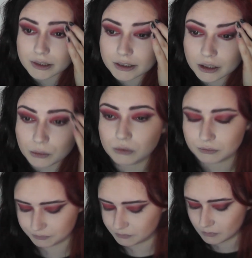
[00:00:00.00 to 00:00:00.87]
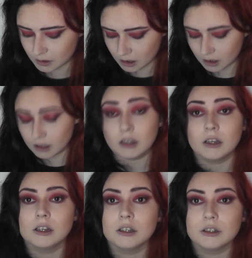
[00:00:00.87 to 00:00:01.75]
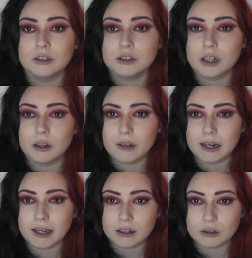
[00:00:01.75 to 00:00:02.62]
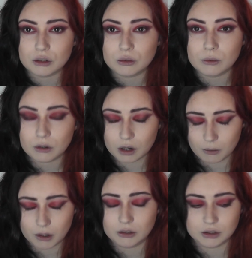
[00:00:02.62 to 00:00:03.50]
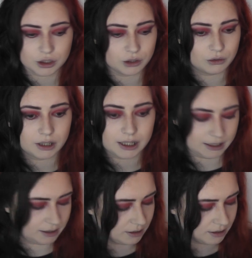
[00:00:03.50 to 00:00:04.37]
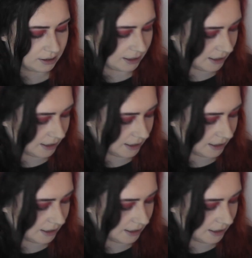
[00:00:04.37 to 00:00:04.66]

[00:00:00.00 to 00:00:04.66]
but it'll do. So then I go on to the